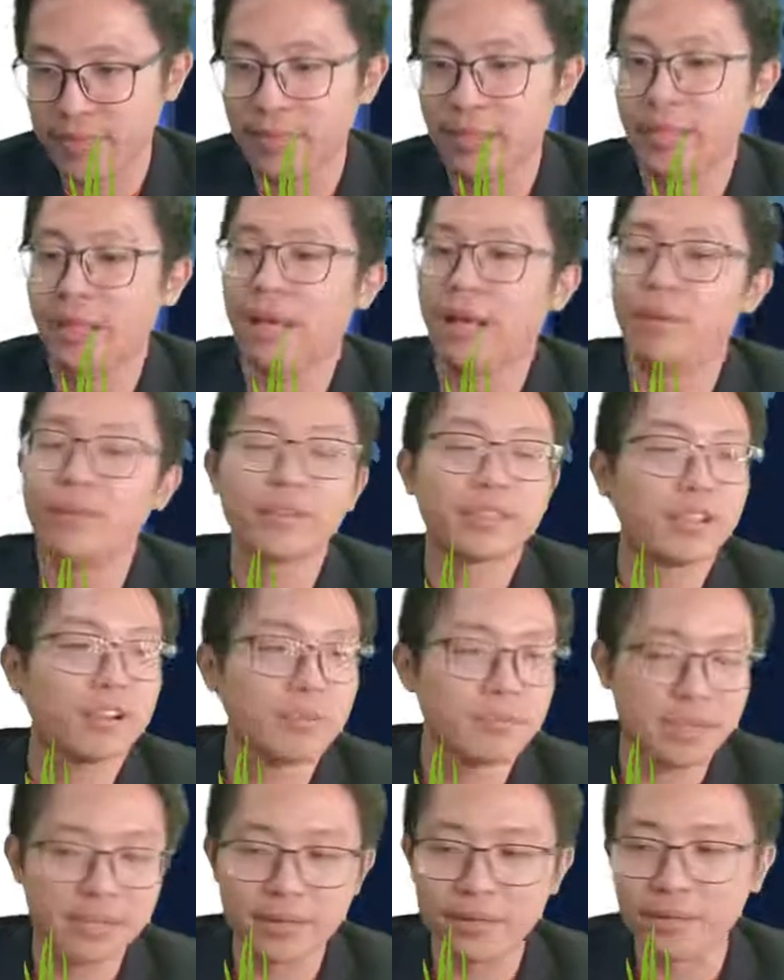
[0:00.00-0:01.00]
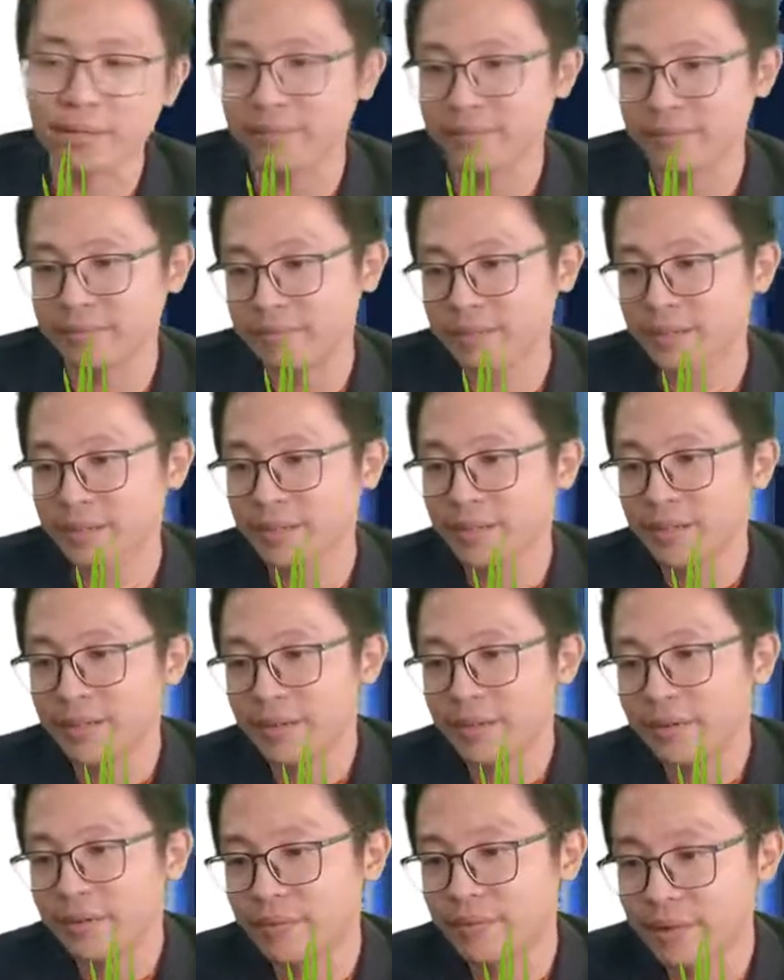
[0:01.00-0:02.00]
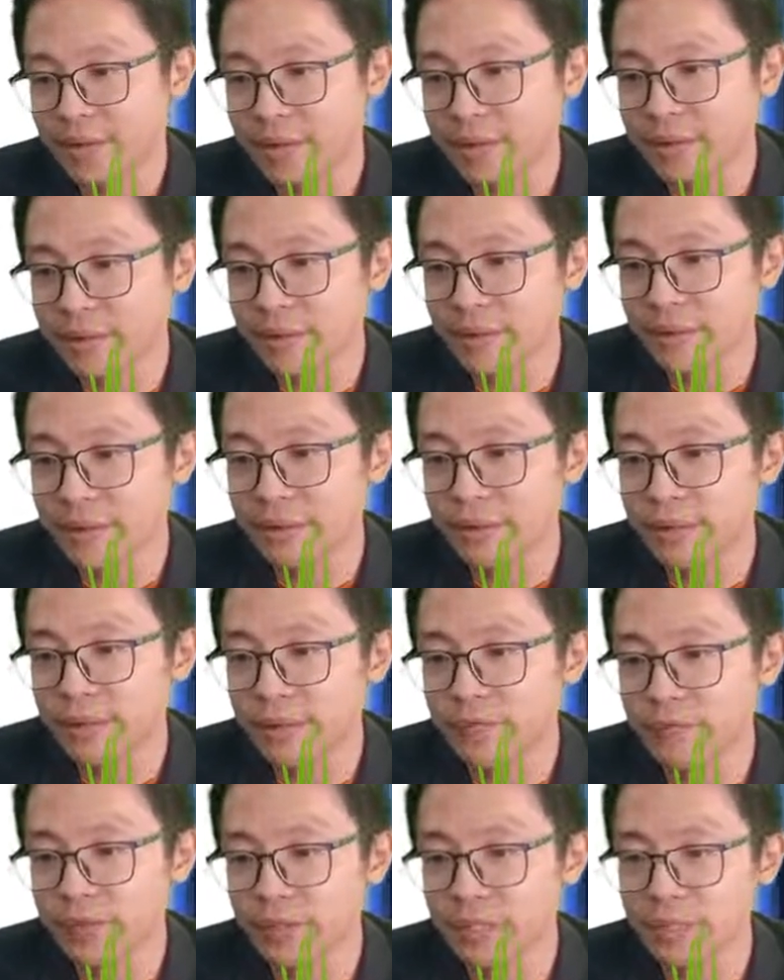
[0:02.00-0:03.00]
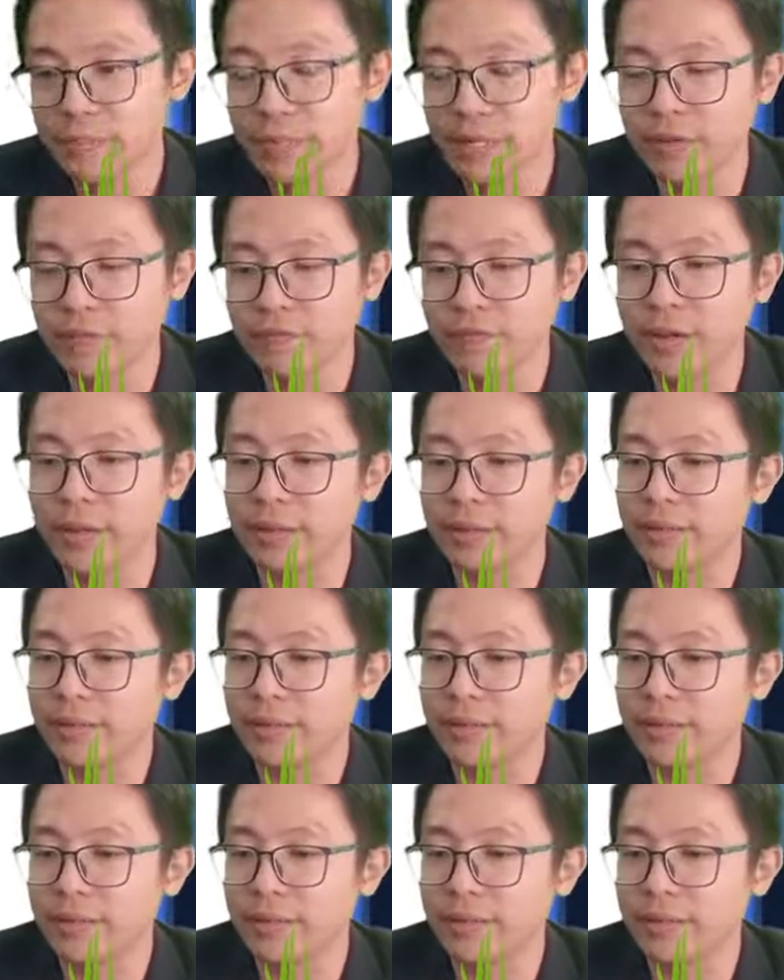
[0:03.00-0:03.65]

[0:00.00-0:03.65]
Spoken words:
What type of mirror? Real inverted magnified.